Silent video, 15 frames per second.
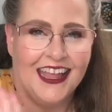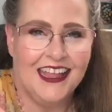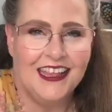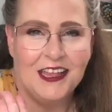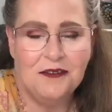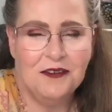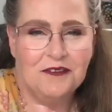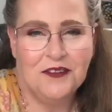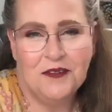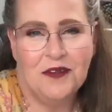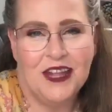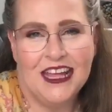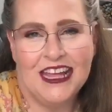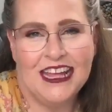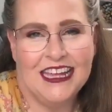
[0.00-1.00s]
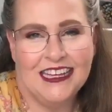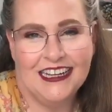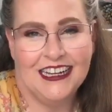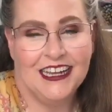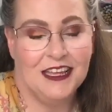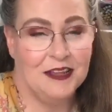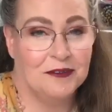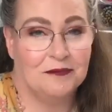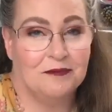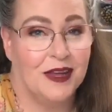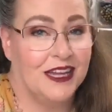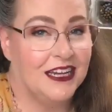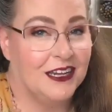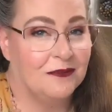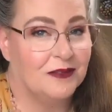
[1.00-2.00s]
Hello everyone!
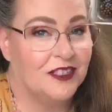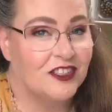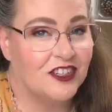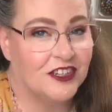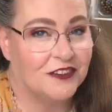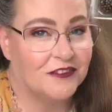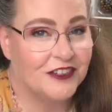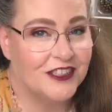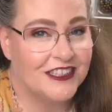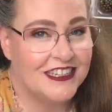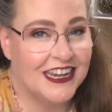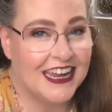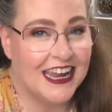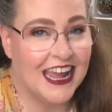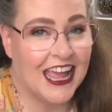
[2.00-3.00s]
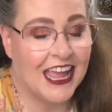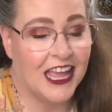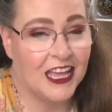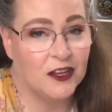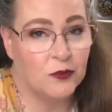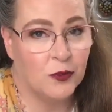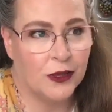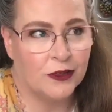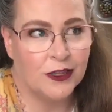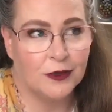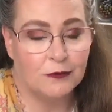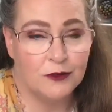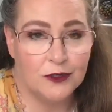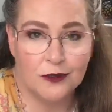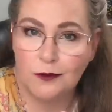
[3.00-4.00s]
My name is Jennifer Stay and
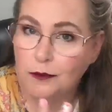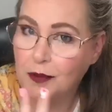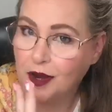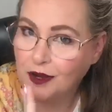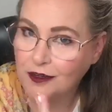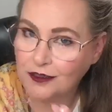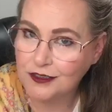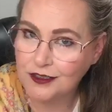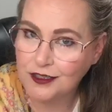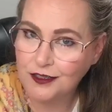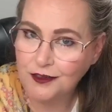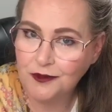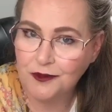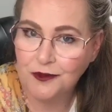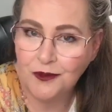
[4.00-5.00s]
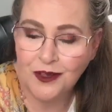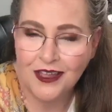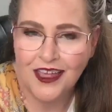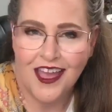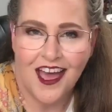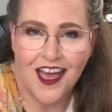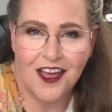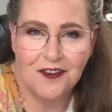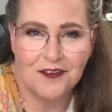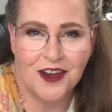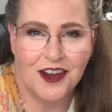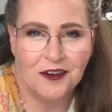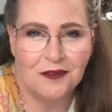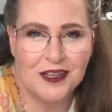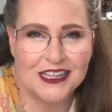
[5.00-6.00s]
welcome to part two of
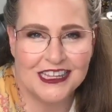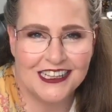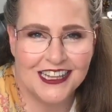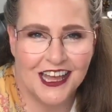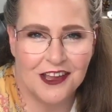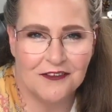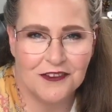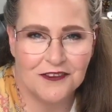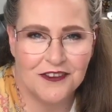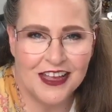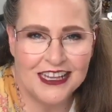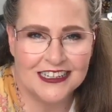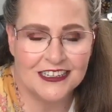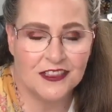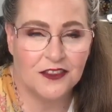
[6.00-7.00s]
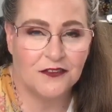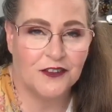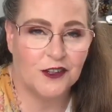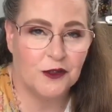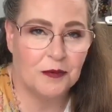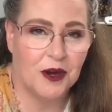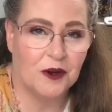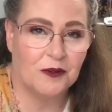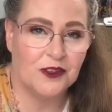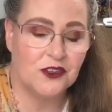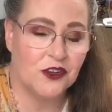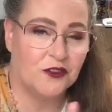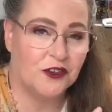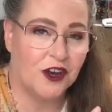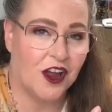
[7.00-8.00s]
our weekly live event. The first part was
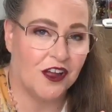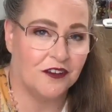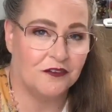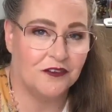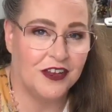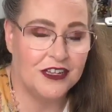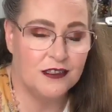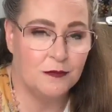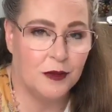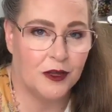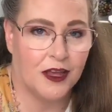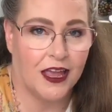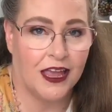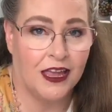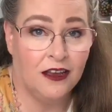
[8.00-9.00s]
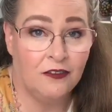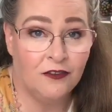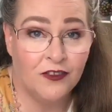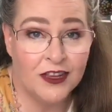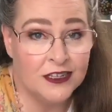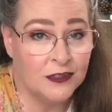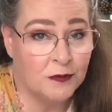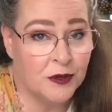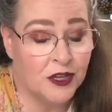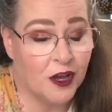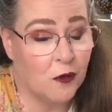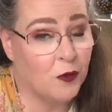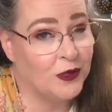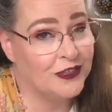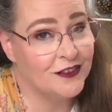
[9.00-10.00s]
over on Facebook and
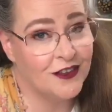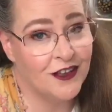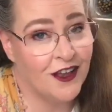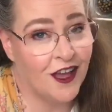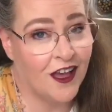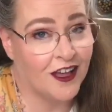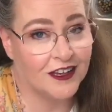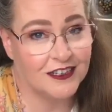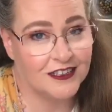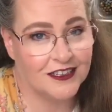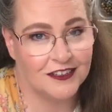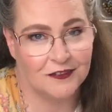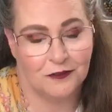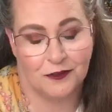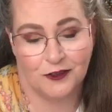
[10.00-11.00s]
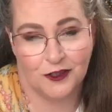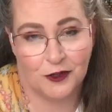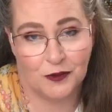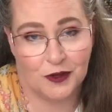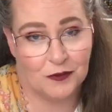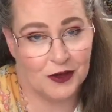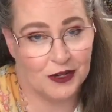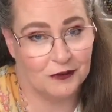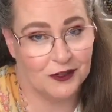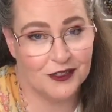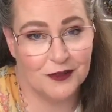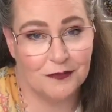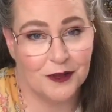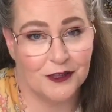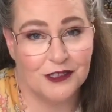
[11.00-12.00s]
Facebook was not doing what it was
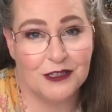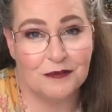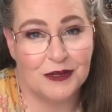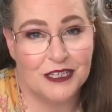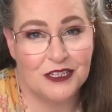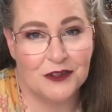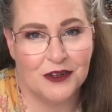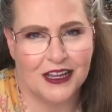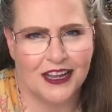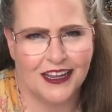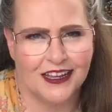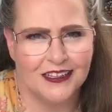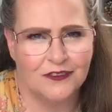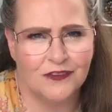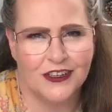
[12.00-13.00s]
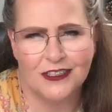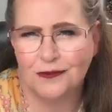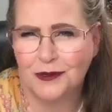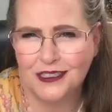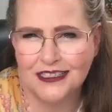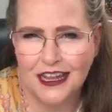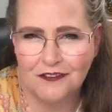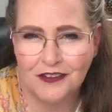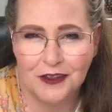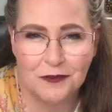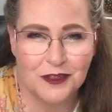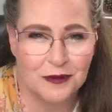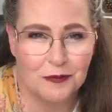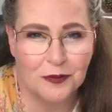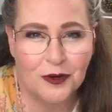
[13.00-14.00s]
supposed to be doing. I guess Facebook's having
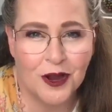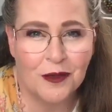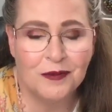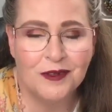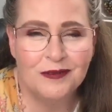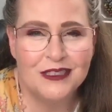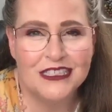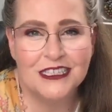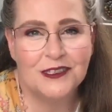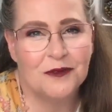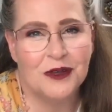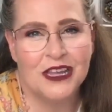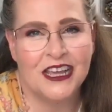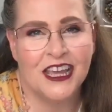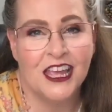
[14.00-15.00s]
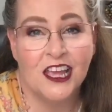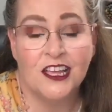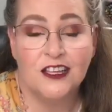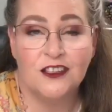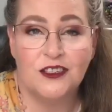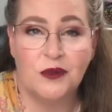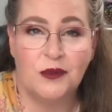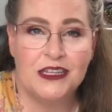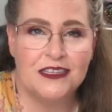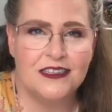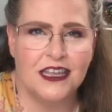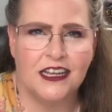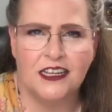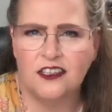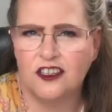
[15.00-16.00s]
some problems this week, so we
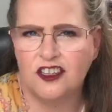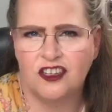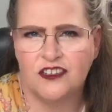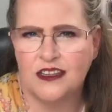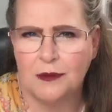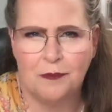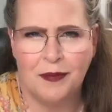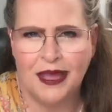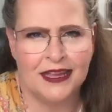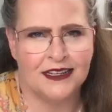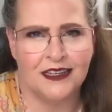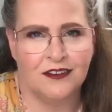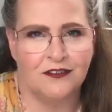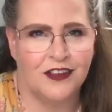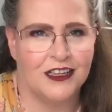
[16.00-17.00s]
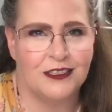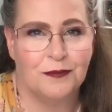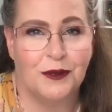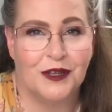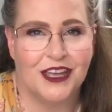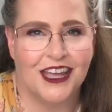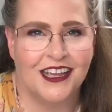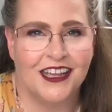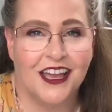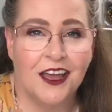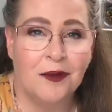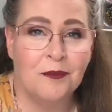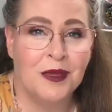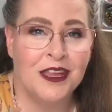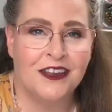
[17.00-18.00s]
decided to just abandon Facebook and
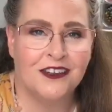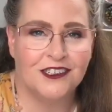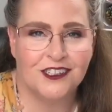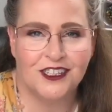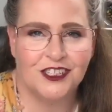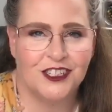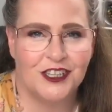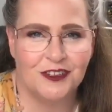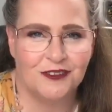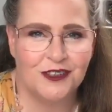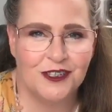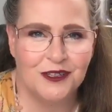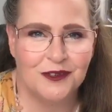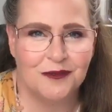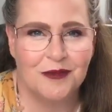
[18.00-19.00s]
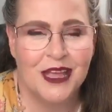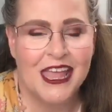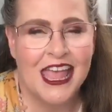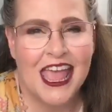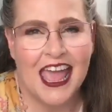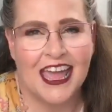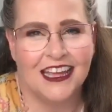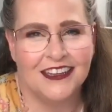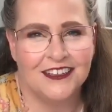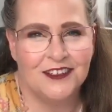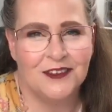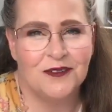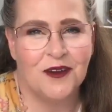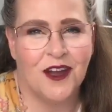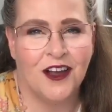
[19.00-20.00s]
come here to YouTube and
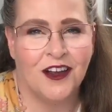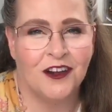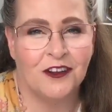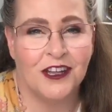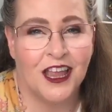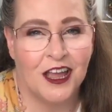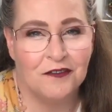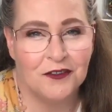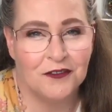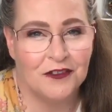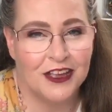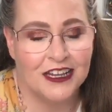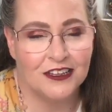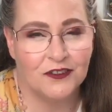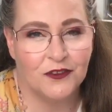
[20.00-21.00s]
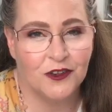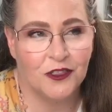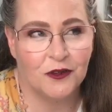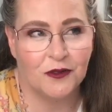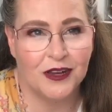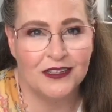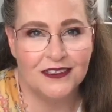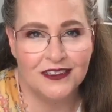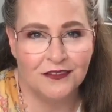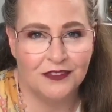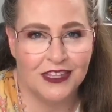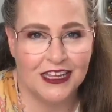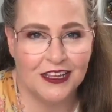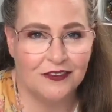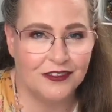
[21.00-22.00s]
do our live event for the rest of
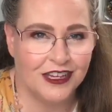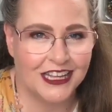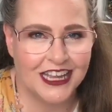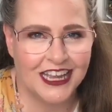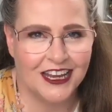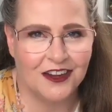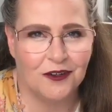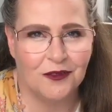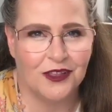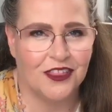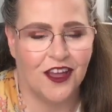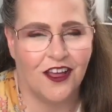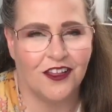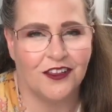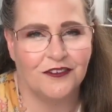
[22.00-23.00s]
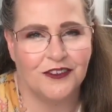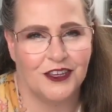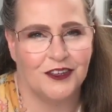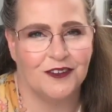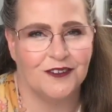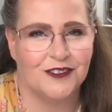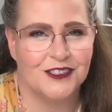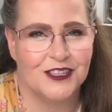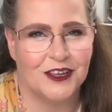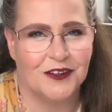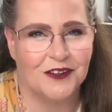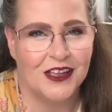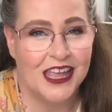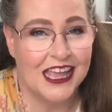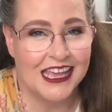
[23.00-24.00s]
the evening here with all of you.
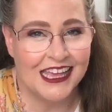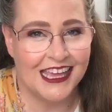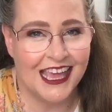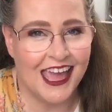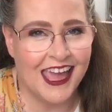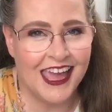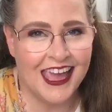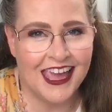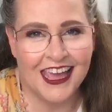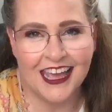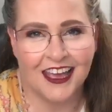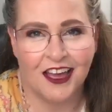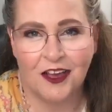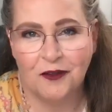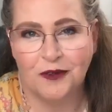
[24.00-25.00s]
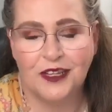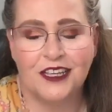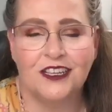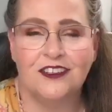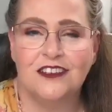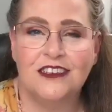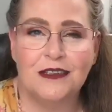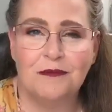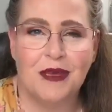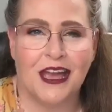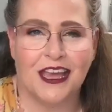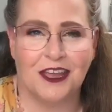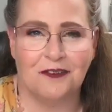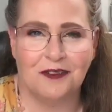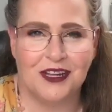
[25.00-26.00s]
So, yay! We can just sit
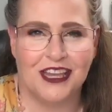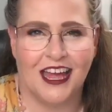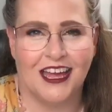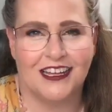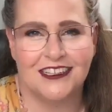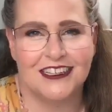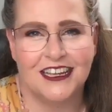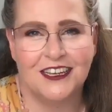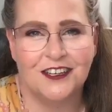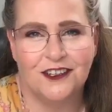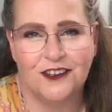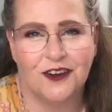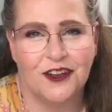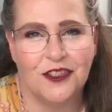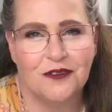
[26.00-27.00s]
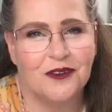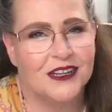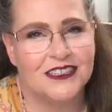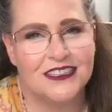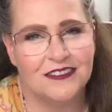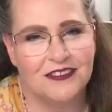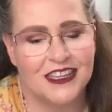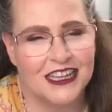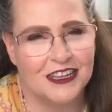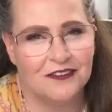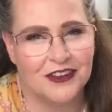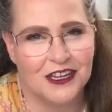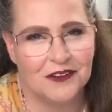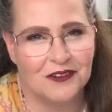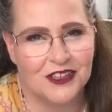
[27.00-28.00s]
back and relax and enjoy the rest of the
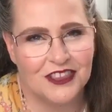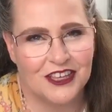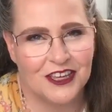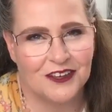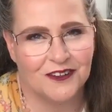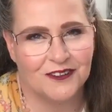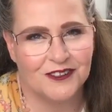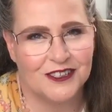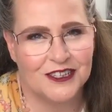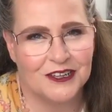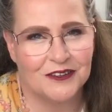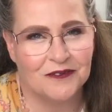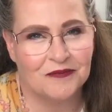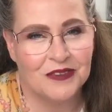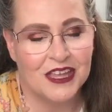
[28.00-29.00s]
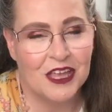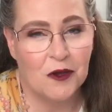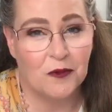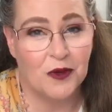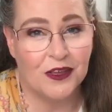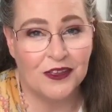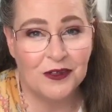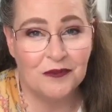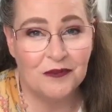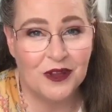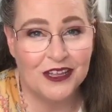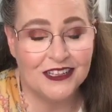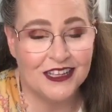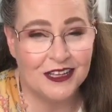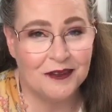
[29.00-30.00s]
evening with you. So, welcome,
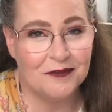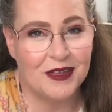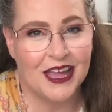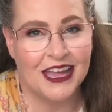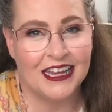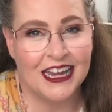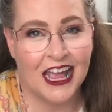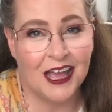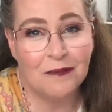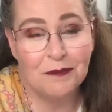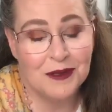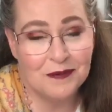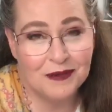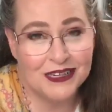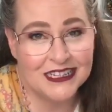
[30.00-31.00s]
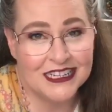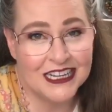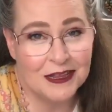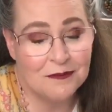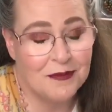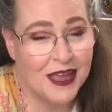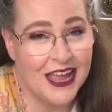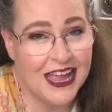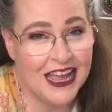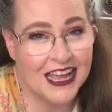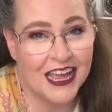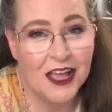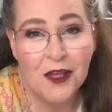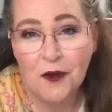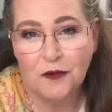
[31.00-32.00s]
welcome, and happy Mandala May.